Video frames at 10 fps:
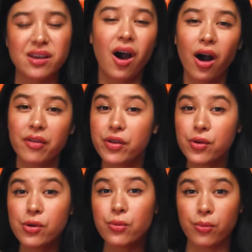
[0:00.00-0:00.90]
The author
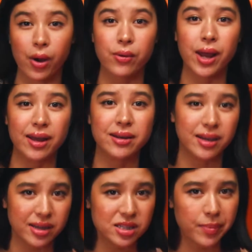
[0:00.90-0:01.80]
who wrote Ed
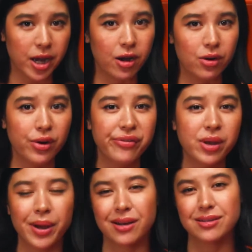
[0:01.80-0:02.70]
Gein's biography
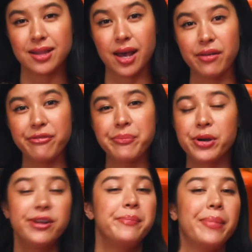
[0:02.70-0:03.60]
about his life
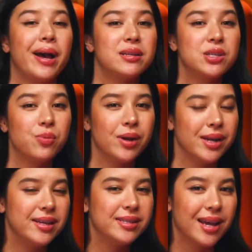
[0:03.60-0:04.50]
put it best when
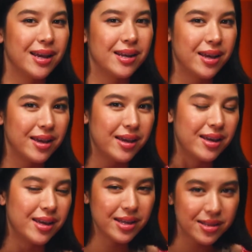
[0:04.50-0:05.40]
he said,
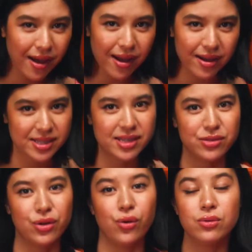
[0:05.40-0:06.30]
he had lost
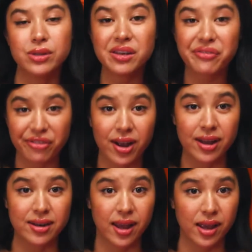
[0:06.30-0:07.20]
his only
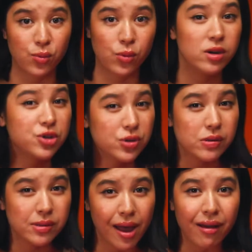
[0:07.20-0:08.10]
friend and one
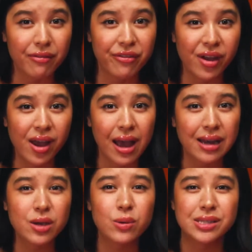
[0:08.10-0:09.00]
true love,
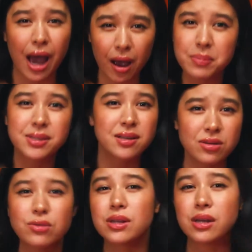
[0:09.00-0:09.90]
and he was
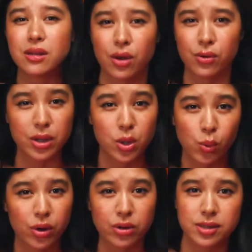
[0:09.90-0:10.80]
absolutely alone in the
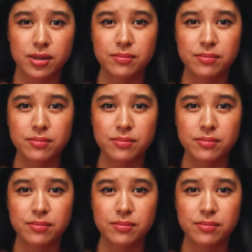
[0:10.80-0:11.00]
world.